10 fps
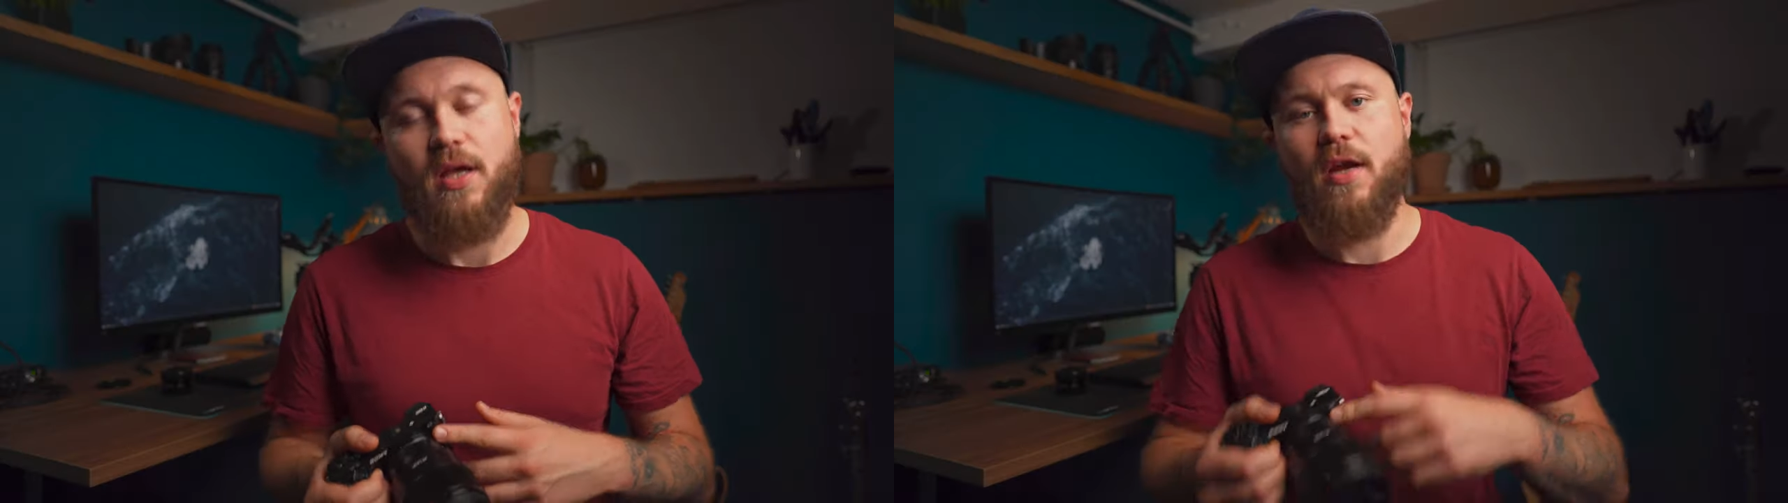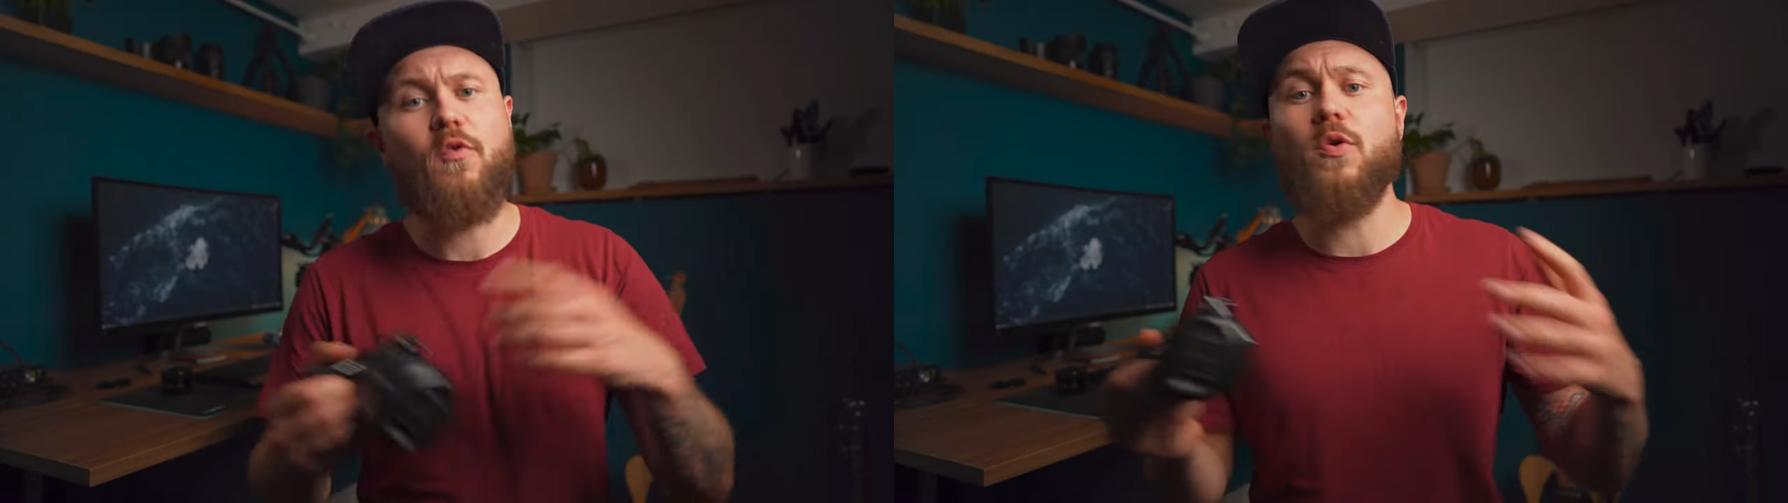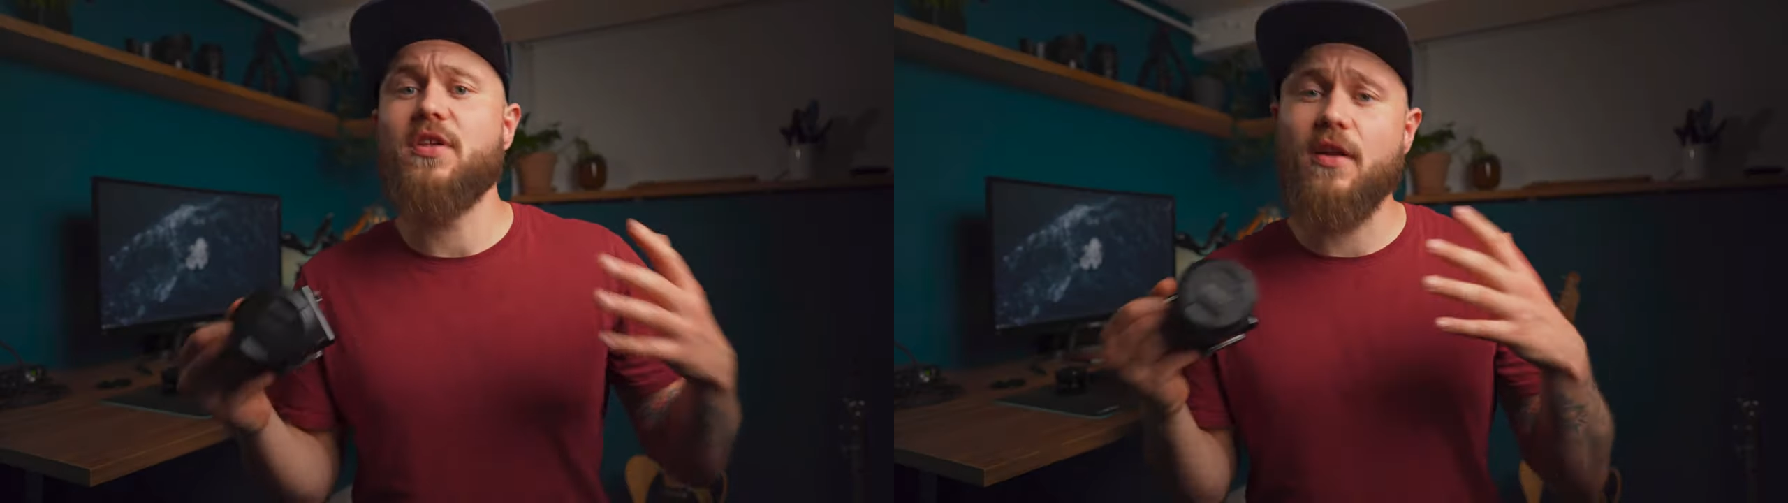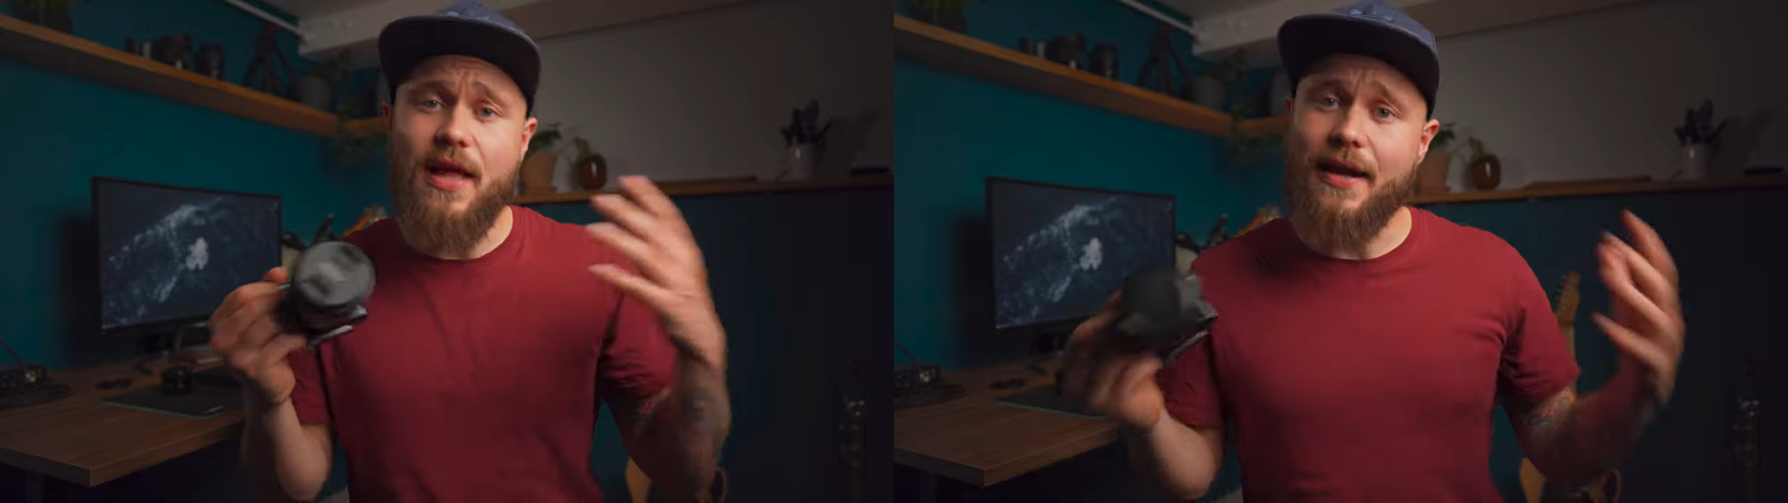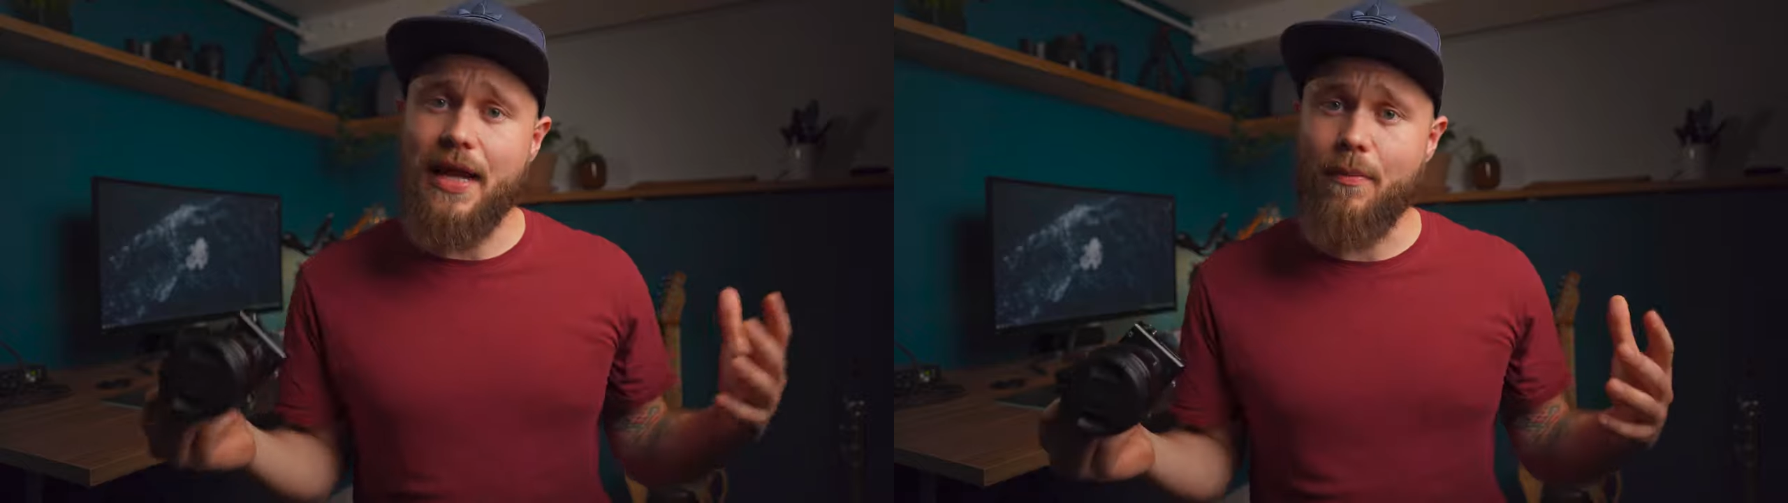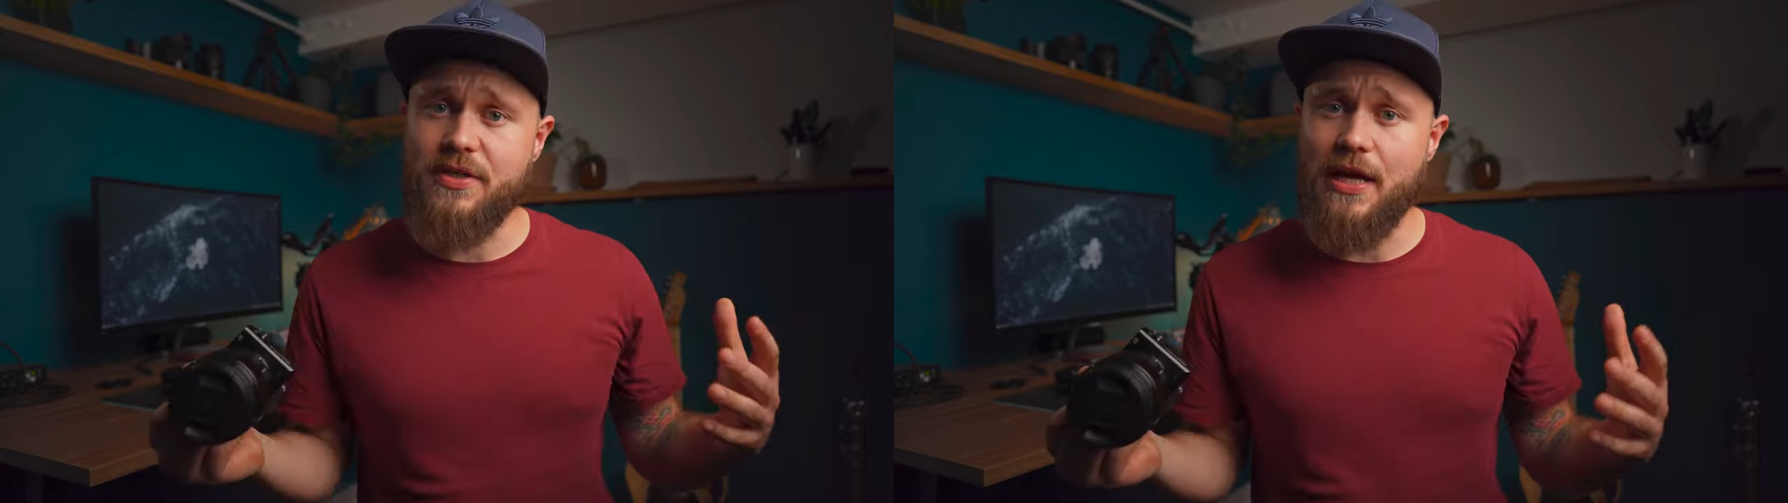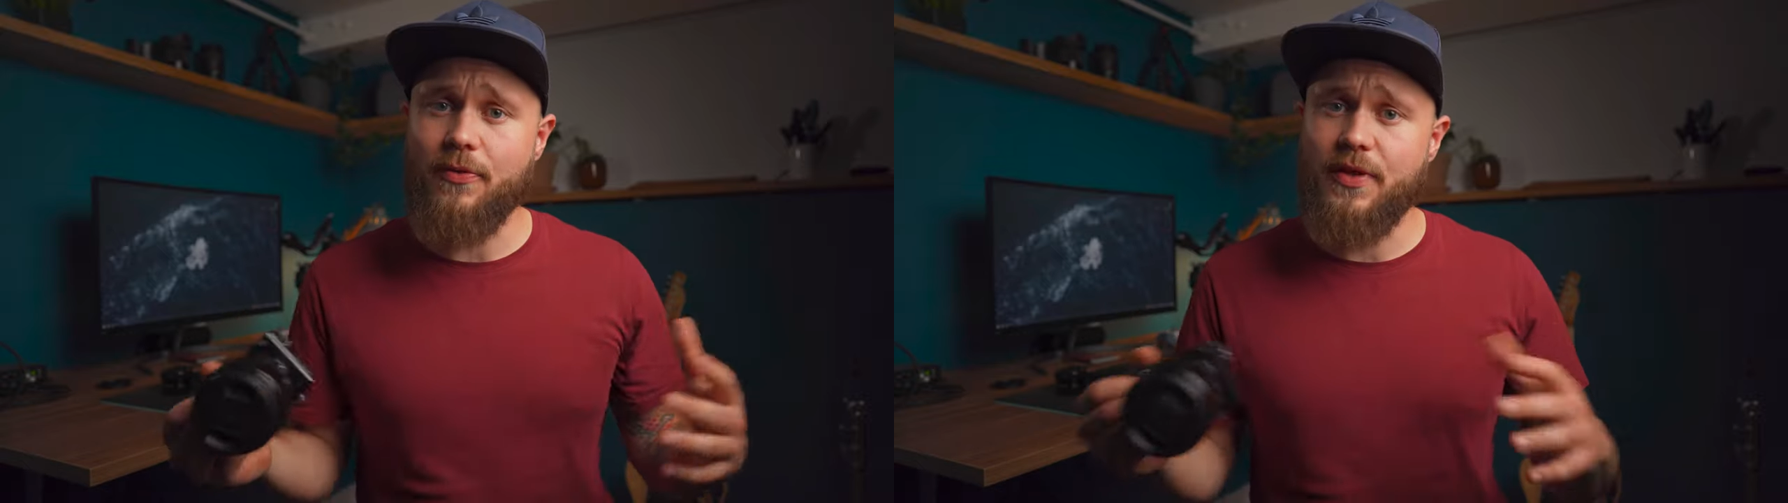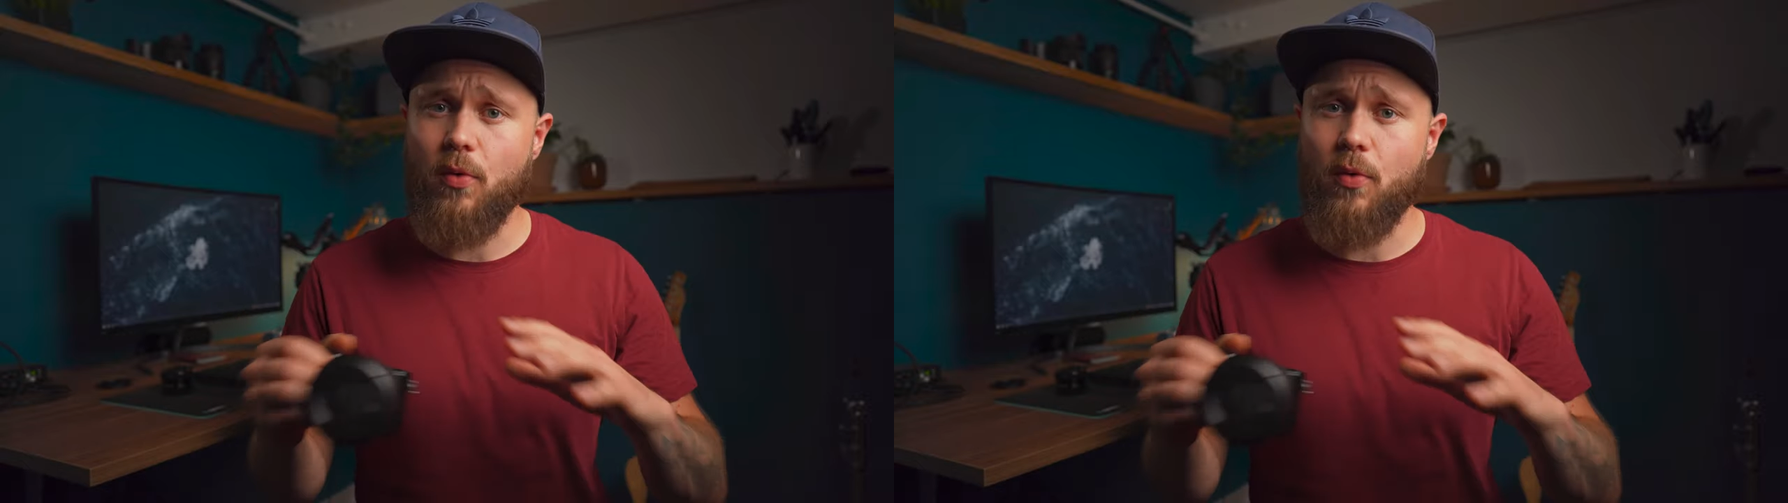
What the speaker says: And of course, there are a lot of cameras out